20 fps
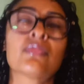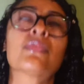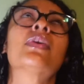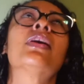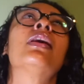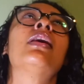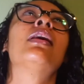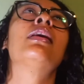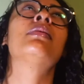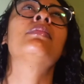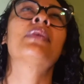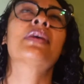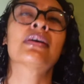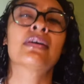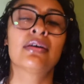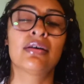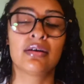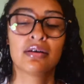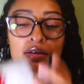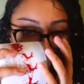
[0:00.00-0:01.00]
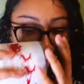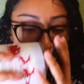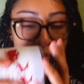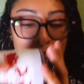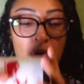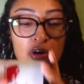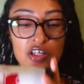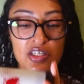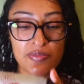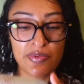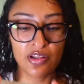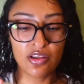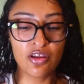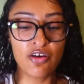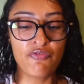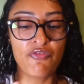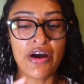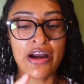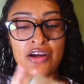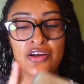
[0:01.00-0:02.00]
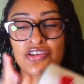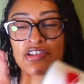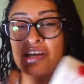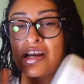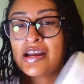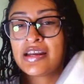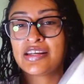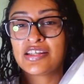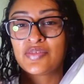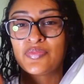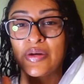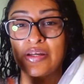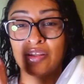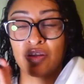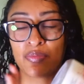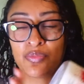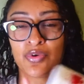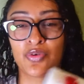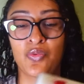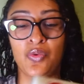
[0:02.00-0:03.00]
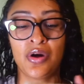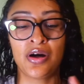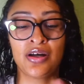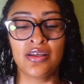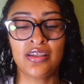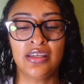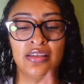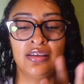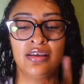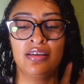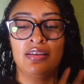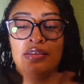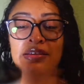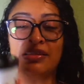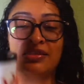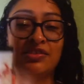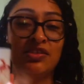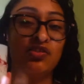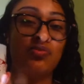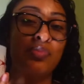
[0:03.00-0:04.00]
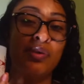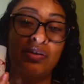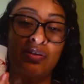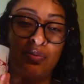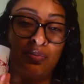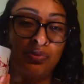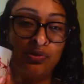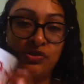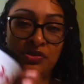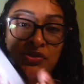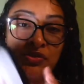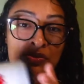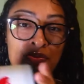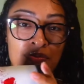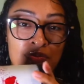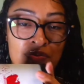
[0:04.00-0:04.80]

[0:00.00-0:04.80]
Oh my god. Marshmallow Fireside is my number one, and then this is my number two.